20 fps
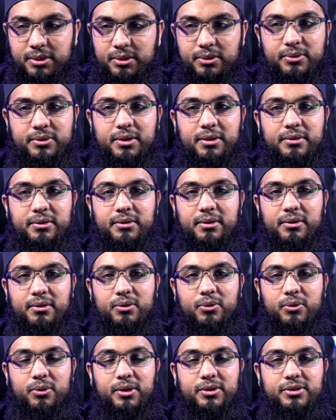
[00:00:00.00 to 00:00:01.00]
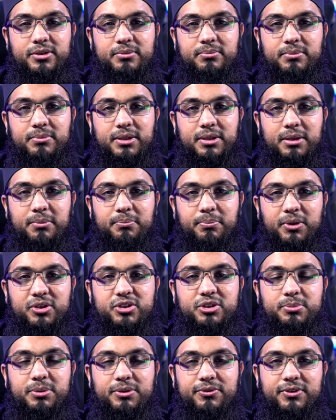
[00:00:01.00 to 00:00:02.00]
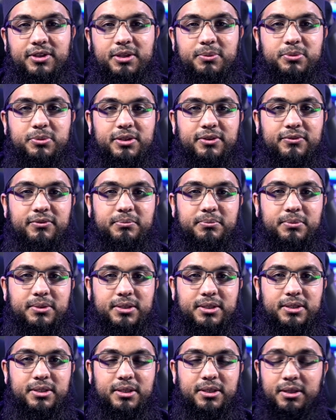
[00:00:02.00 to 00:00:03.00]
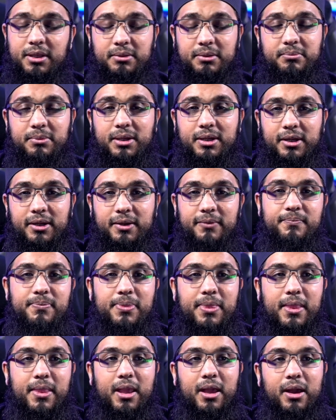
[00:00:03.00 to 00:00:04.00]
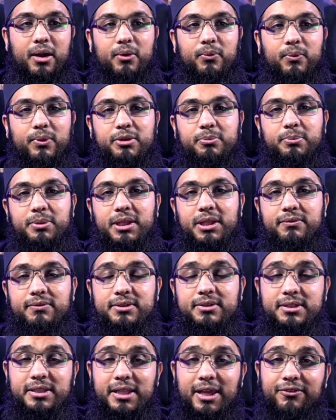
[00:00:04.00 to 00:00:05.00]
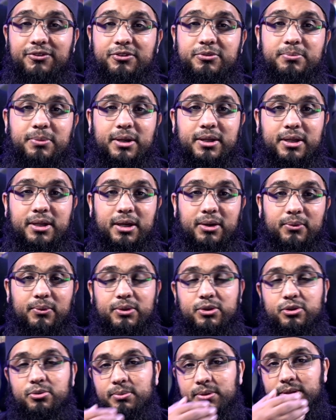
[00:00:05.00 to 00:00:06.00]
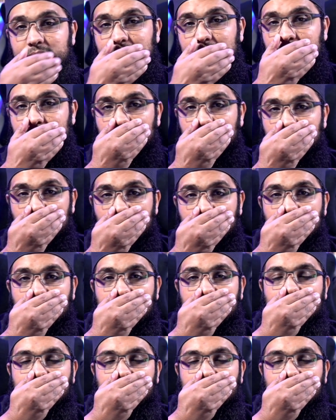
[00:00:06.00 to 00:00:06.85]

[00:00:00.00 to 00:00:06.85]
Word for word: you know, the, the Quraysh had made it impossible for them to live in Medina, in Mecca. When the believers left Mecca and went to Medina,